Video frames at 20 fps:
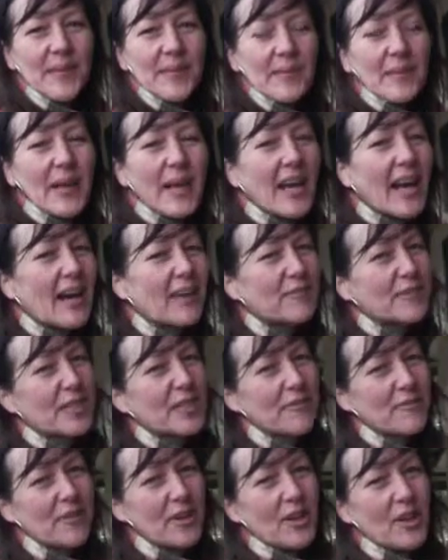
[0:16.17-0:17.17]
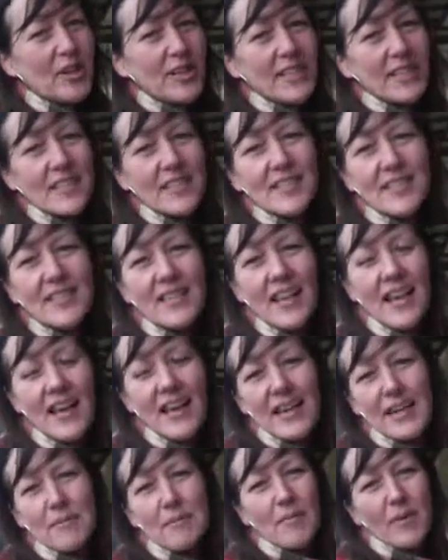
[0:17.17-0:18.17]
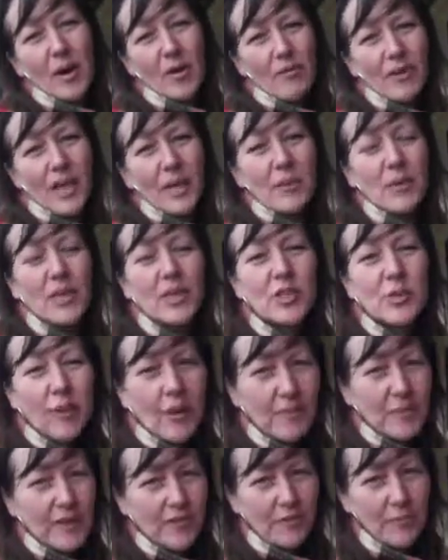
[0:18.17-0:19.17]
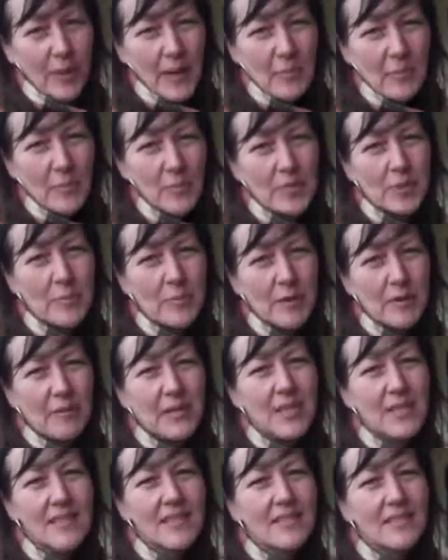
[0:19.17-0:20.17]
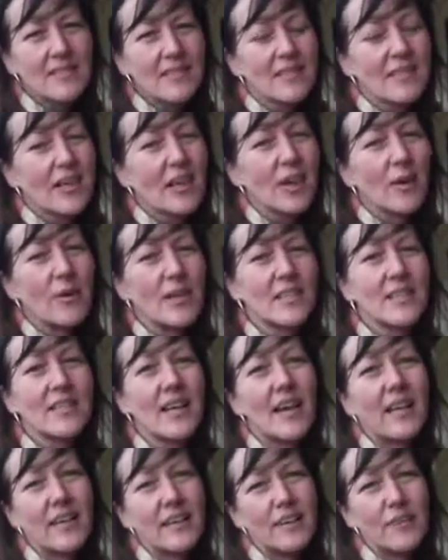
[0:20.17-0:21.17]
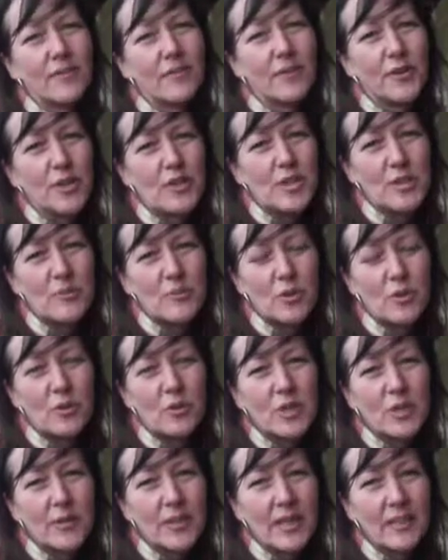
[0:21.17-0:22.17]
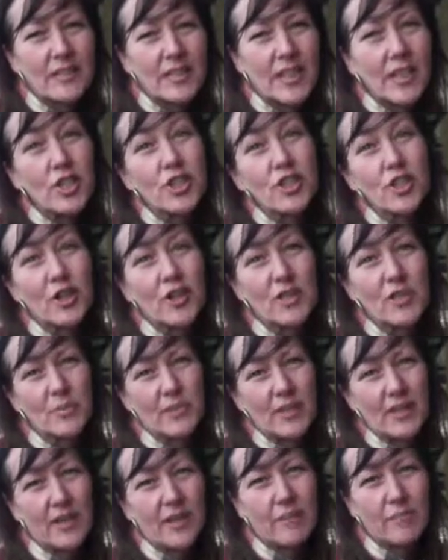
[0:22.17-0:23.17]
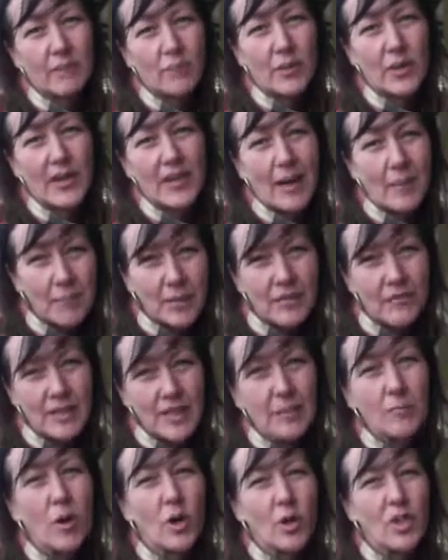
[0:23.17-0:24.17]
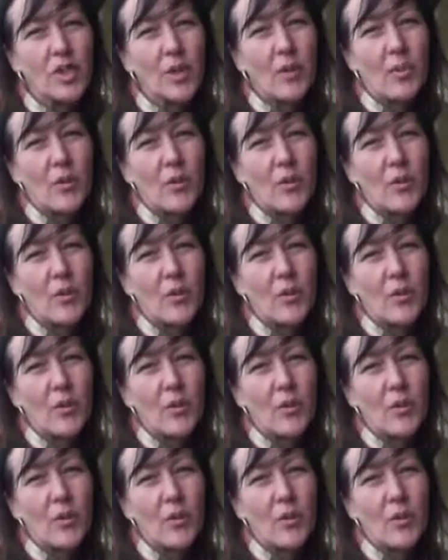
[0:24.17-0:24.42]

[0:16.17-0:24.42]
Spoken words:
Well, after the fires, I really wanted to uplift people's spirits. So I started, first of all, doing T-shirts with an uplifting motto